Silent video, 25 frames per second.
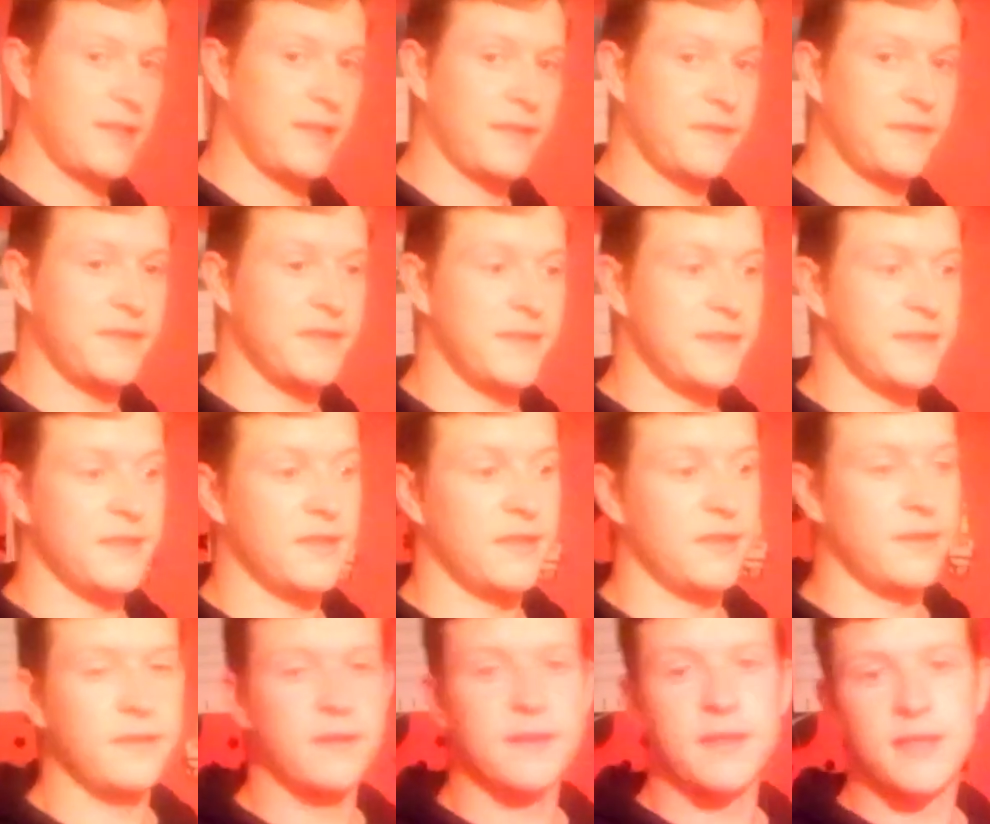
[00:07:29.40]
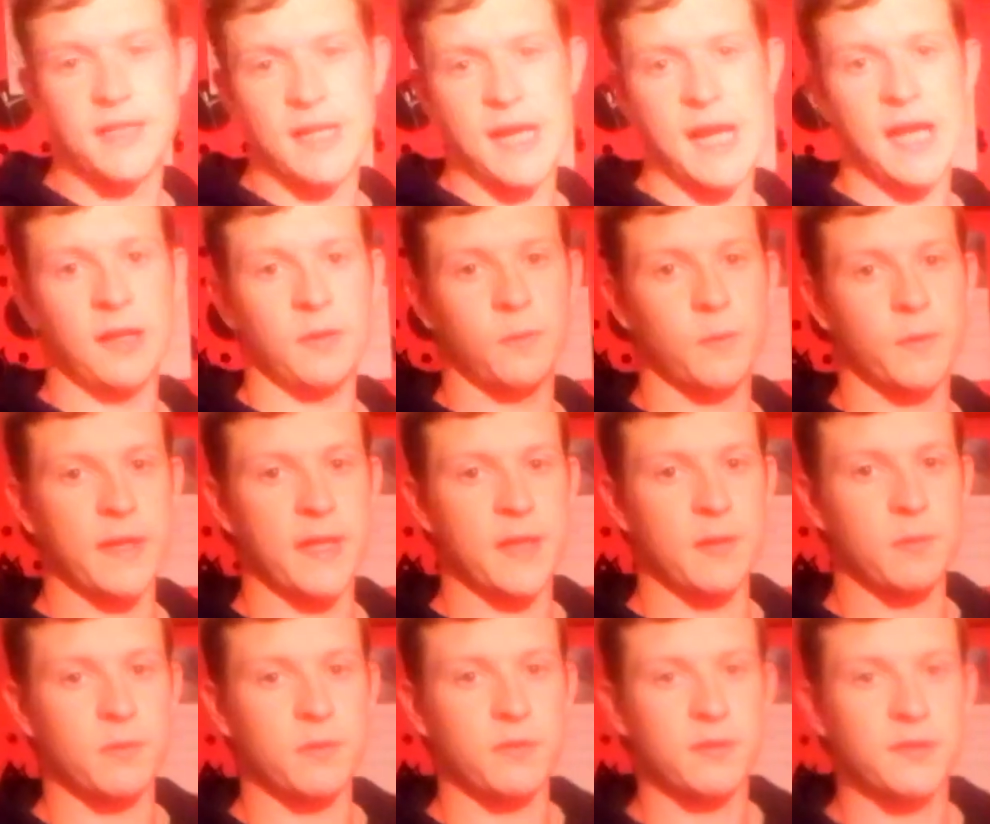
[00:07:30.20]
had the
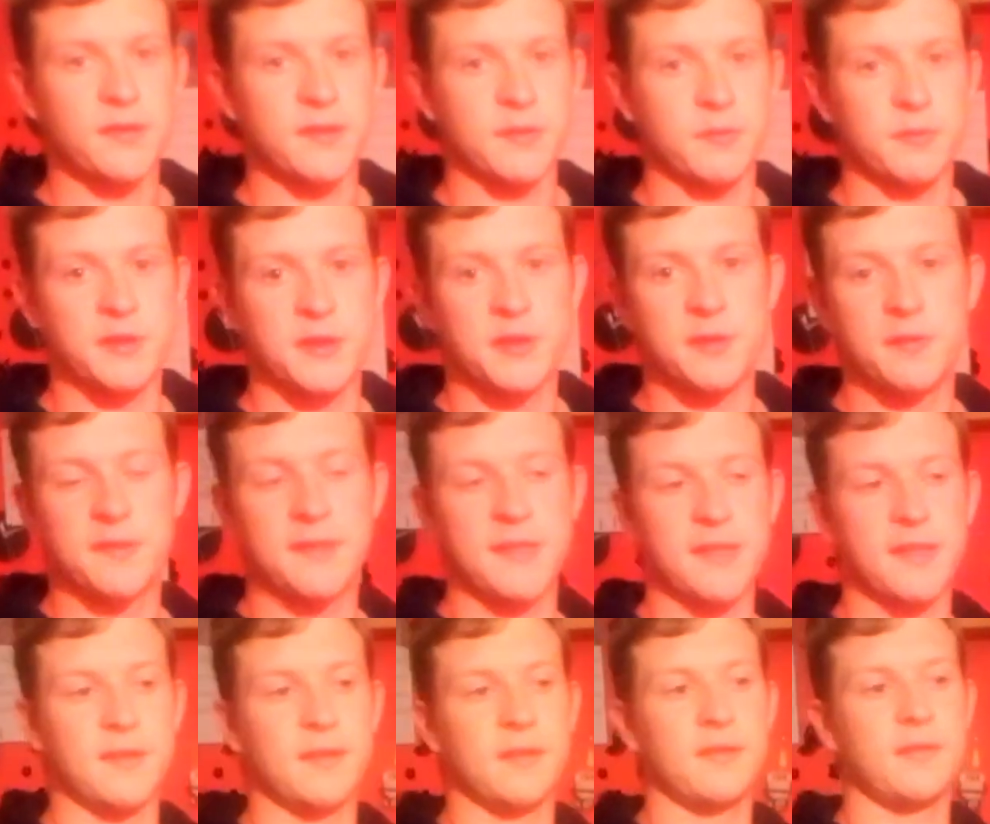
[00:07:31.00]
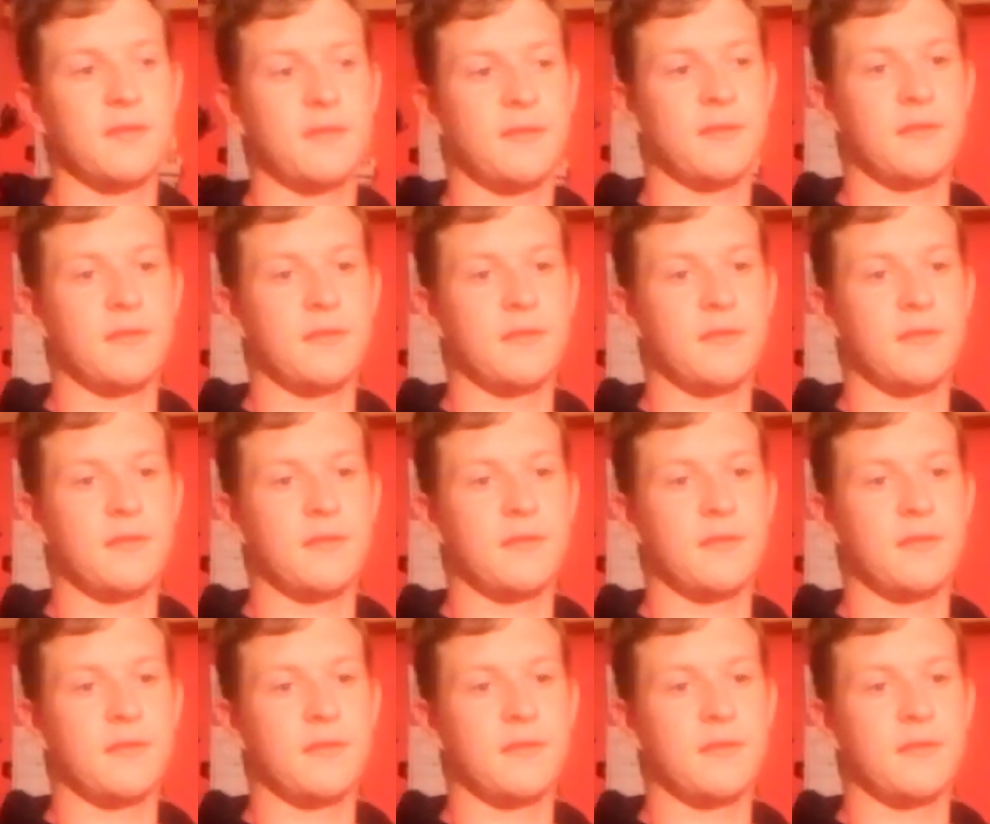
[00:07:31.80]
L1A1 because it was used in